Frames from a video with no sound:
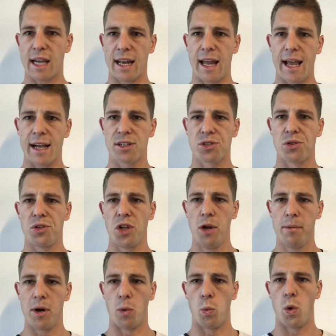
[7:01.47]
that extra
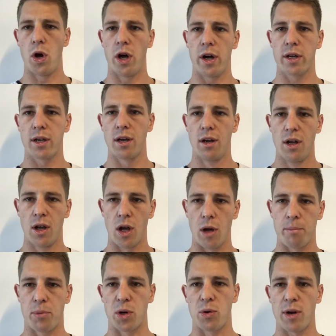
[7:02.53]
little bit of work
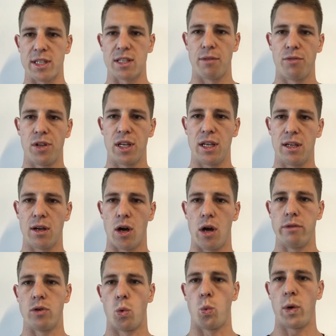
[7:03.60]
progressively
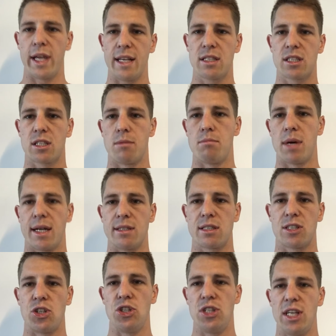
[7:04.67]
over weeks to months
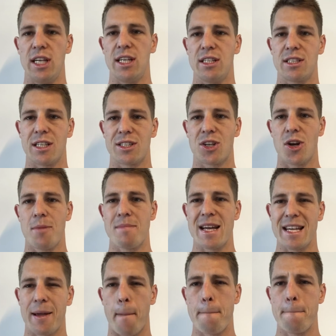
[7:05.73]
to years, it's going to
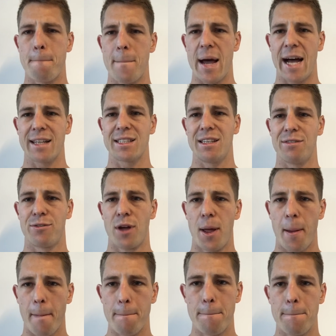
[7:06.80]
make a massive
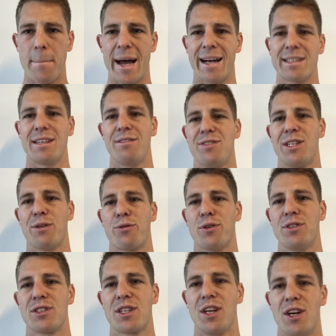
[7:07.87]

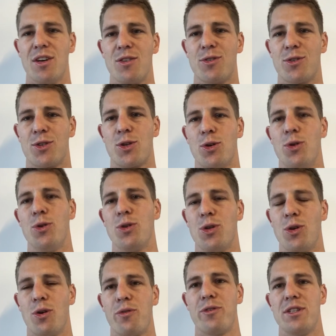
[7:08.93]
difference to
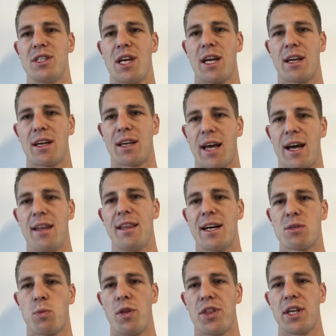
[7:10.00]
your physique. Okay,
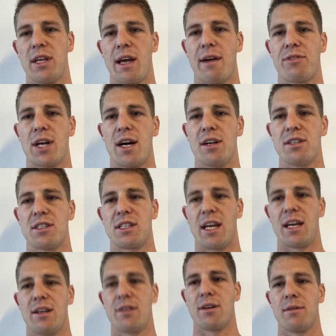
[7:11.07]
that's one thing you have to
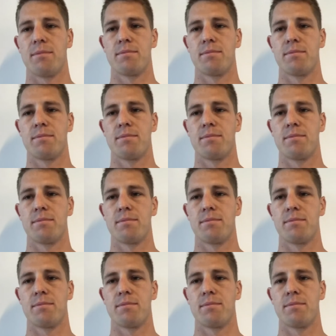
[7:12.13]
understand.